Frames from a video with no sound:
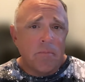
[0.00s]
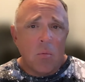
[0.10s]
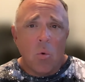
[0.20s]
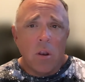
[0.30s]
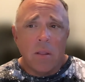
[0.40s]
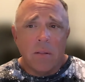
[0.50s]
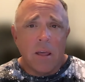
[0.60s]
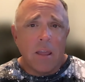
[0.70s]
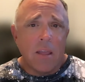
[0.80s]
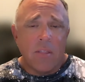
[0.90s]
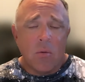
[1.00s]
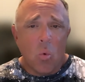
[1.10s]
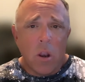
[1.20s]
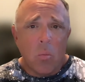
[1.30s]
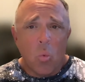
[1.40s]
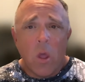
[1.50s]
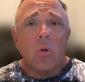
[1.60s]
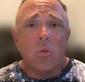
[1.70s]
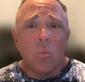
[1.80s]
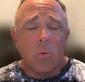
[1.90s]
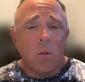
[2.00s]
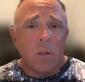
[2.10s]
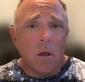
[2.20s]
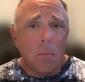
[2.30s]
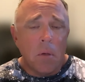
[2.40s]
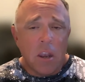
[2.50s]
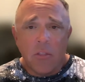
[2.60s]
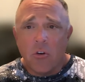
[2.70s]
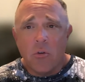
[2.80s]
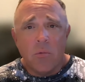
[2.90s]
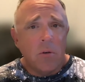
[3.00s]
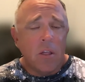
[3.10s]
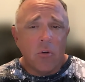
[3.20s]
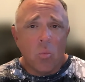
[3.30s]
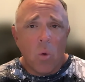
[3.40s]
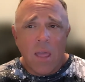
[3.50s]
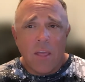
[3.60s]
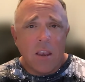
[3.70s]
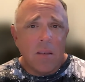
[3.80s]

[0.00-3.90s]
They want to like and they want it wiggled another way.